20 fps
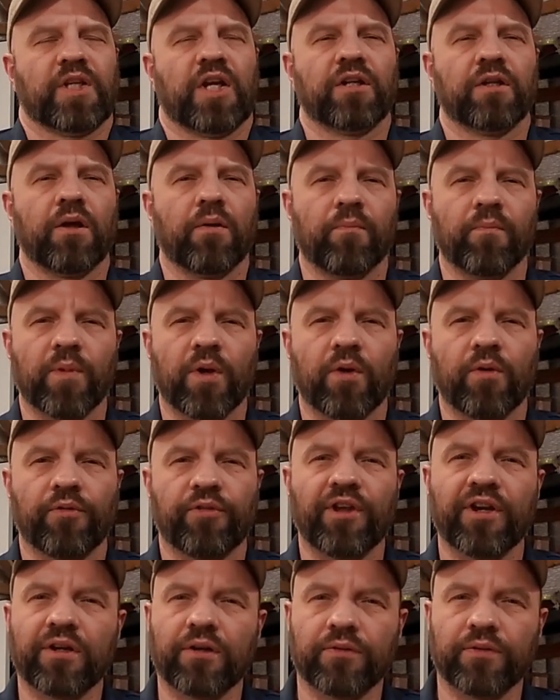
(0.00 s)
I don't know. I
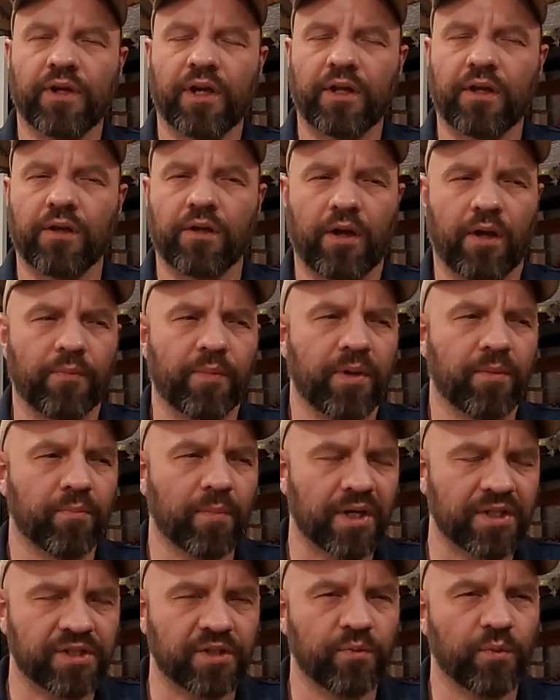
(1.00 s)
don't think on that. I, have been
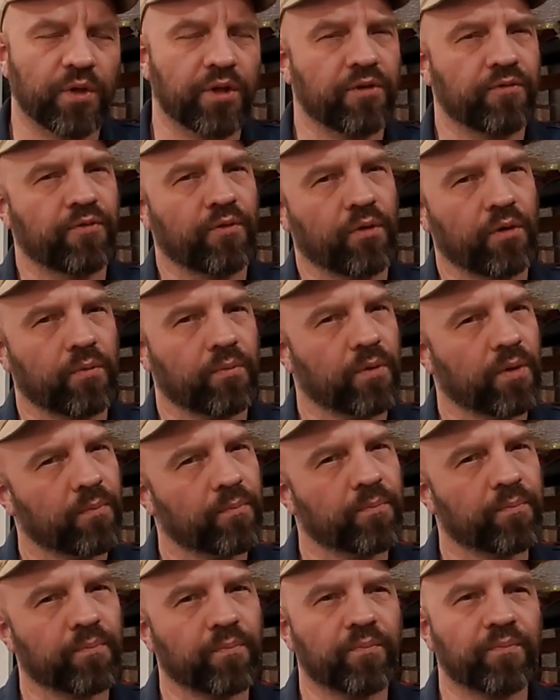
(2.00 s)
messing with it for
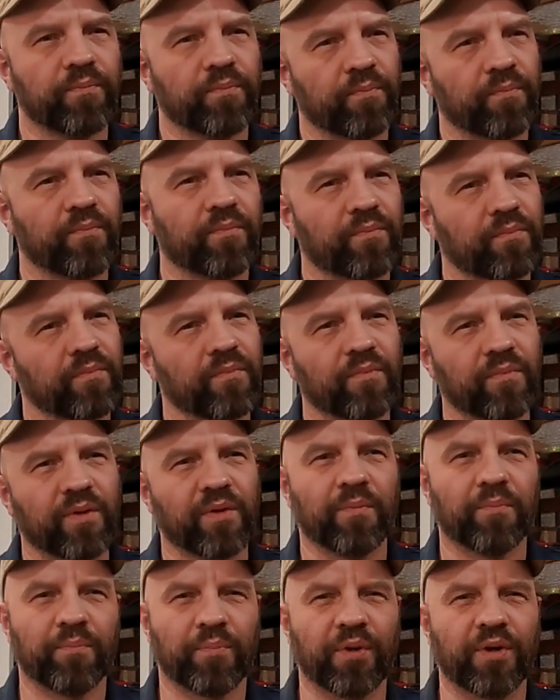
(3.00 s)
a
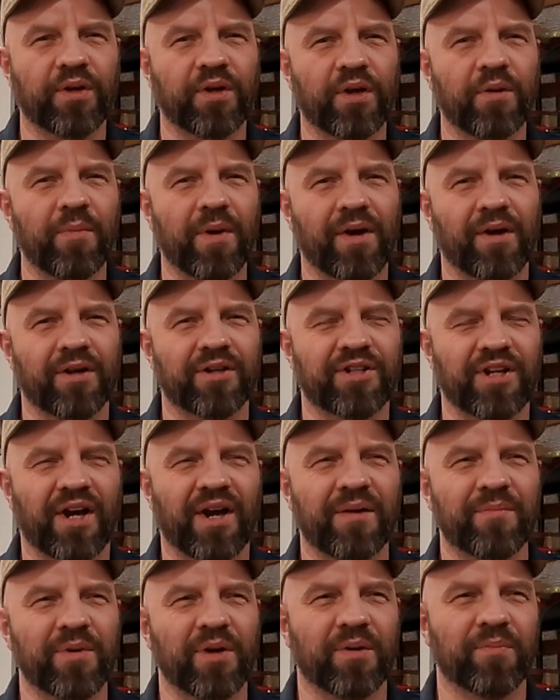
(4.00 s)
pretty good amount of
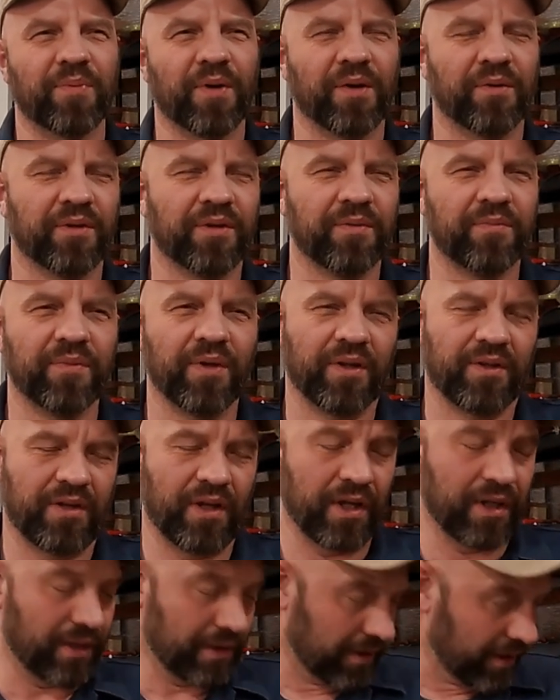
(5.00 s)
time here, probably
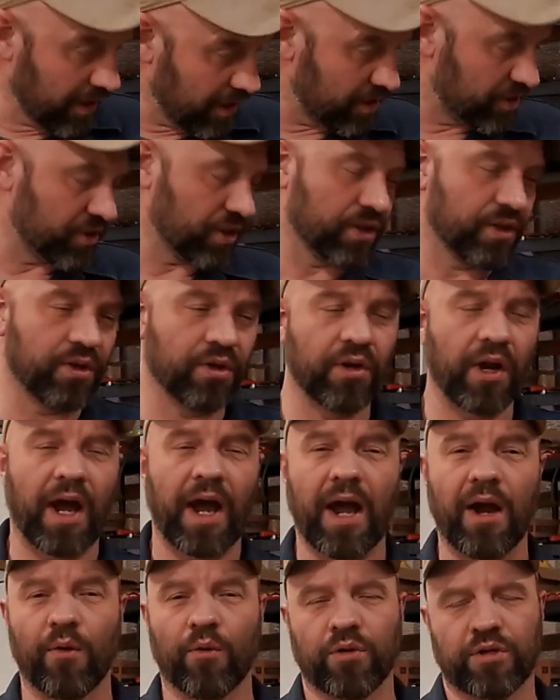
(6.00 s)
at, at, least a good
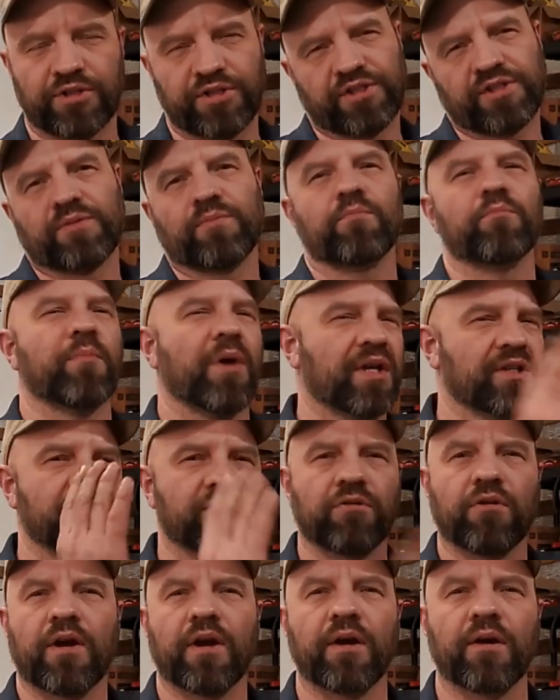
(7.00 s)
hour just
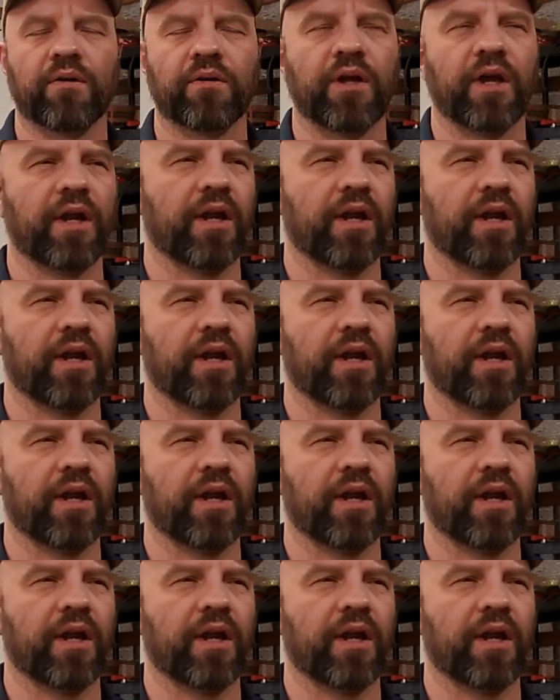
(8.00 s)
messing around.